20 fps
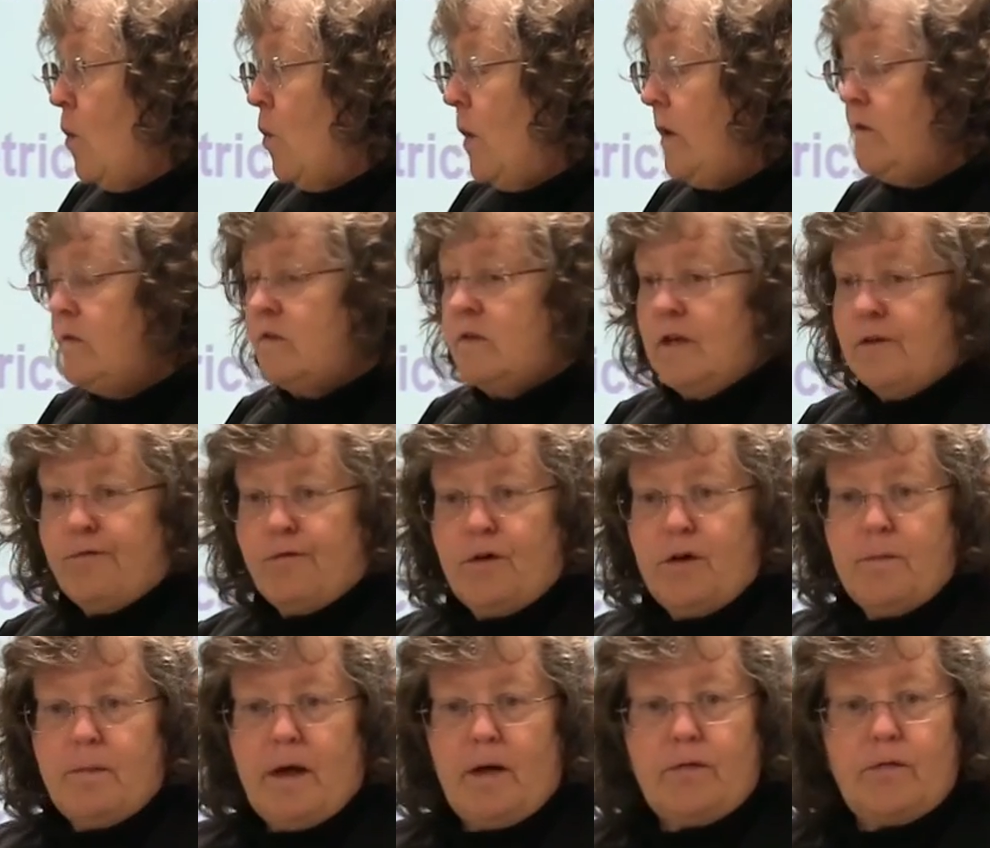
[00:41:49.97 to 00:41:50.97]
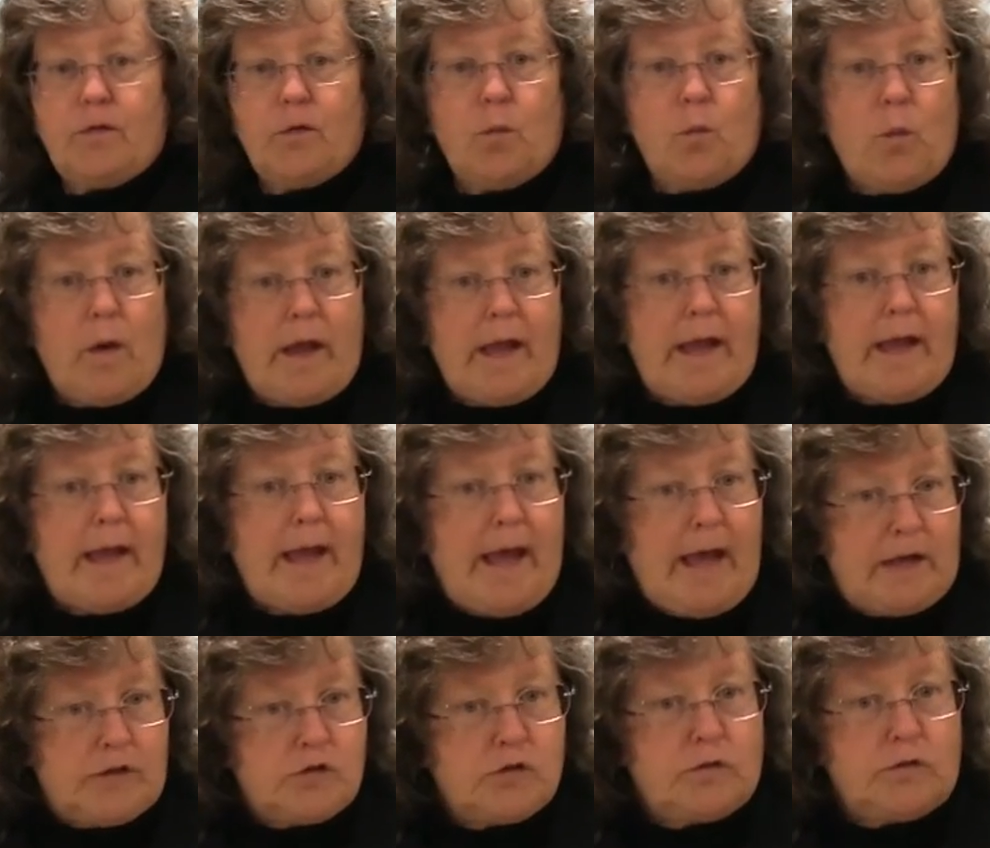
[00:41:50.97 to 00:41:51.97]
What's different about the way
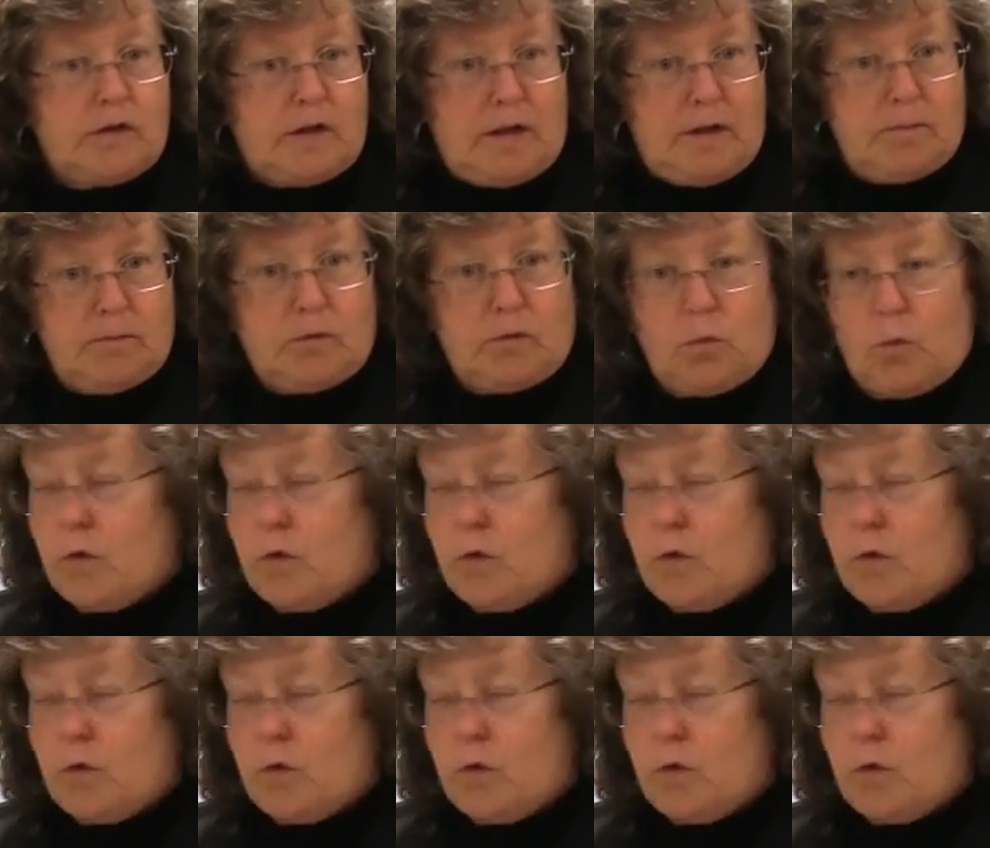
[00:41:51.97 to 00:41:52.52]
Agile teams